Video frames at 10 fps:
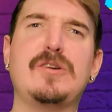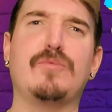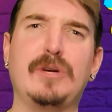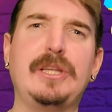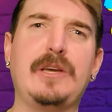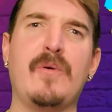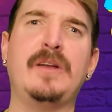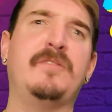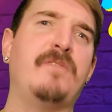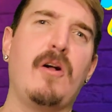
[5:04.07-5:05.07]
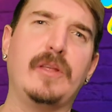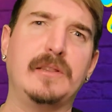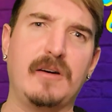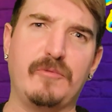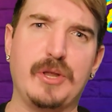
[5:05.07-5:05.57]
are really going to fall in
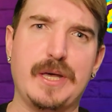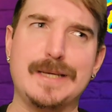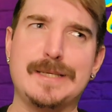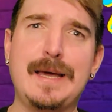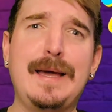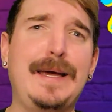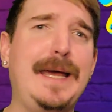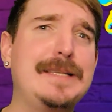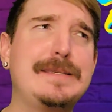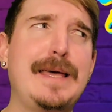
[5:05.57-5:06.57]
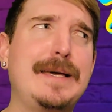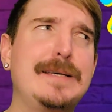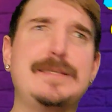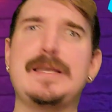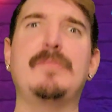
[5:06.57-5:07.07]
love with it. It's like a
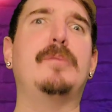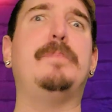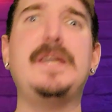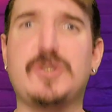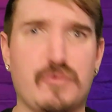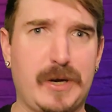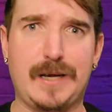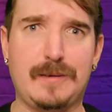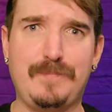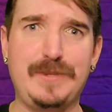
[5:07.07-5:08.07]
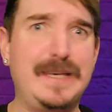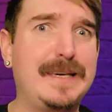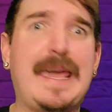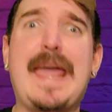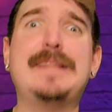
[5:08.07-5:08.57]
summer beach read. You
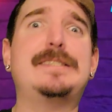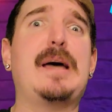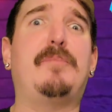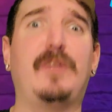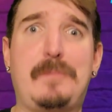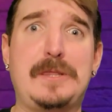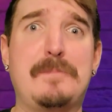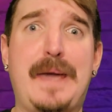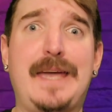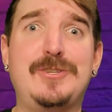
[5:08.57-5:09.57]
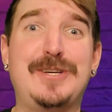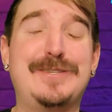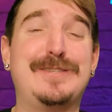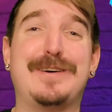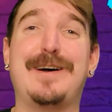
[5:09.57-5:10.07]
can't stop flipping the
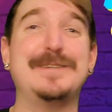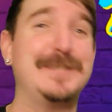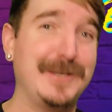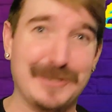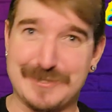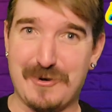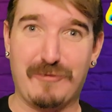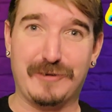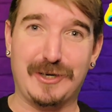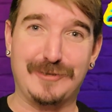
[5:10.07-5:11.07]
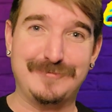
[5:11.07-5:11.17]
pages until it's over.